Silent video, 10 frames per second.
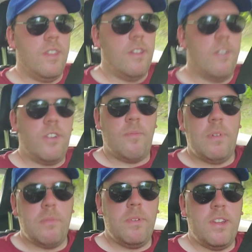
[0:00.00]
there's
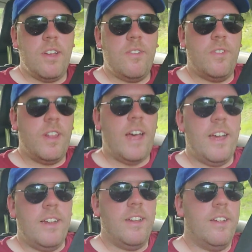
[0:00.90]
something to be said for
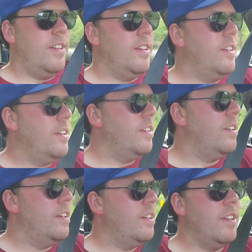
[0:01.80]
that.
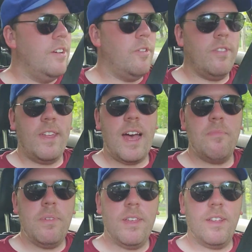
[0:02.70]
With
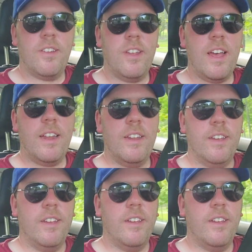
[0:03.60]
that being said,